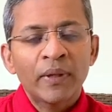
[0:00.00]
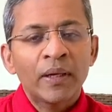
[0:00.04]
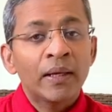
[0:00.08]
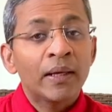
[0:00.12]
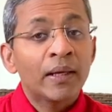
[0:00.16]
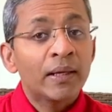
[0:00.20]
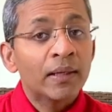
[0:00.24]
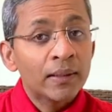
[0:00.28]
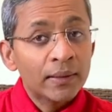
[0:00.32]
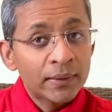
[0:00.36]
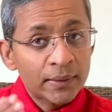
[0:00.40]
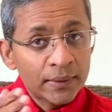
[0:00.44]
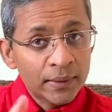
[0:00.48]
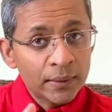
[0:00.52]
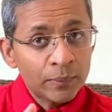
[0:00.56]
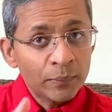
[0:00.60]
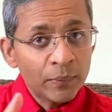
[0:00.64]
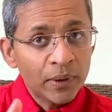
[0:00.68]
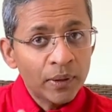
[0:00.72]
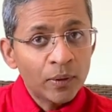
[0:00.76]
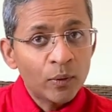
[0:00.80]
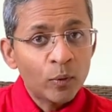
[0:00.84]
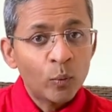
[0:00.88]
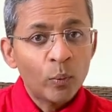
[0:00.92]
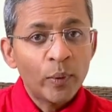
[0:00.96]
In a
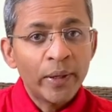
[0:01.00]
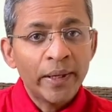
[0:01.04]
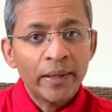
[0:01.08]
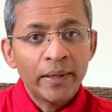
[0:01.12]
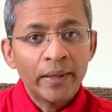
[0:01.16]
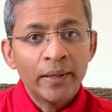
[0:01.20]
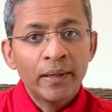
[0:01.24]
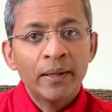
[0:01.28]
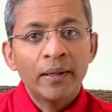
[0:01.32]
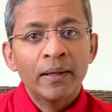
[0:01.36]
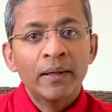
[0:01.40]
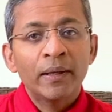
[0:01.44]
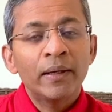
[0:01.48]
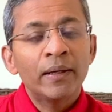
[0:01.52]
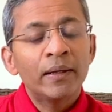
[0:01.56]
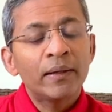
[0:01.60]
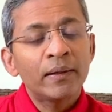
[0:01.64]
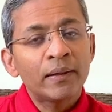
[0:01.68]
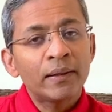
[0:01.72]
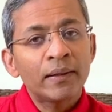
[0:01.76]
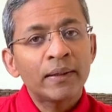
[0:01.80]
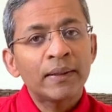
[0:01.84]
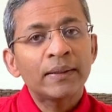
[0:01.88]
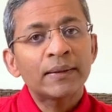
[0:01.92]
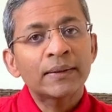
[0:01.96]
similar way,
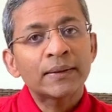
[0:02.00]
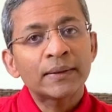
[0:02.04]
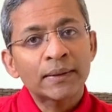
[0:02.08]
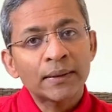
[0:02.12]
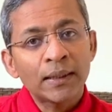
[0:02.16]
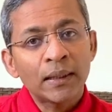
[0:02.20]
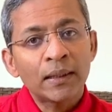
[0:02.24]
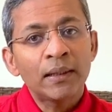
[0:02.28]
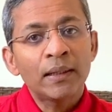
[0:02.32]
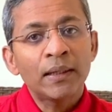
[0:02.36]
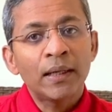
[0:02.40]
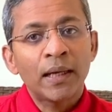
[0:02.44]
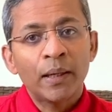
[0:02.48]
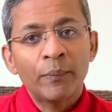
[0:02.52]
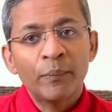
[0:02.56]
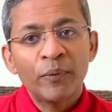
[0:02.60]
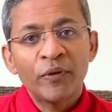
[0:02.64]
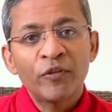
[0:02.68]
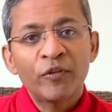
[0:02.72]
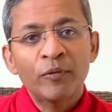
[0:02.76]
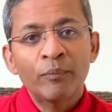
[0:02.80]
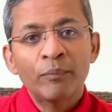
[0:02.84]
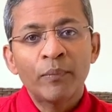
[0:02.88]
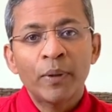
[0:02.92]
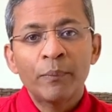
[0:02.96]
increased sun
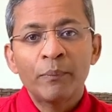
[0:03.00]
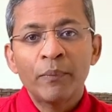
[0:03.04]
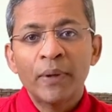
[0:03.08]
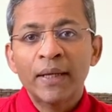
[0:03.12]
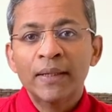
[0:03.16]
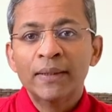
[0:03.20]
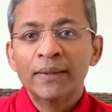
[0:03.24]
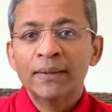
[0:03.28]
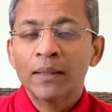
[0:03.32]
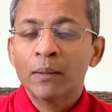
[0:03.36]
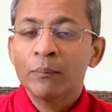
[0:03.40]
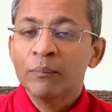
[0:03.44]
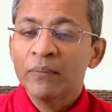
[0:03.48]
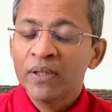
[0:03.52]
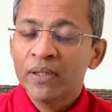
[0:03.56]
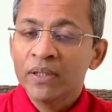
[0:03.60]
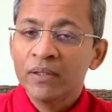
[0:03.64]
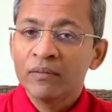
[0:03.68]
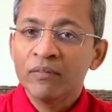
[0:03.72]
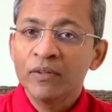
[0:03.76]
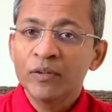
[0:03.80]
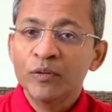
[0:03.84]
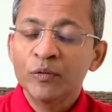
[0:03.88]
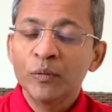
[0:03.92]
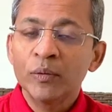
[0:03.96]
damage may make some
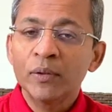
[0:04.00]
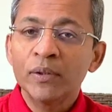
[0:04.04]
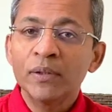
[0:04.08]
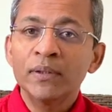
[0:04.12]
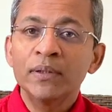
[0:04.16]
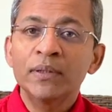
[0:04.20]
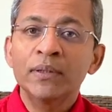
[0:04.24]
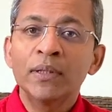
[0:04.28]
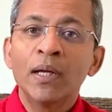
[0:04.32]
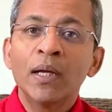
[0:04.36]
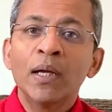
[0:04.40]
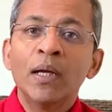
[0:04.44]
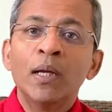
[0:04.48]
individuals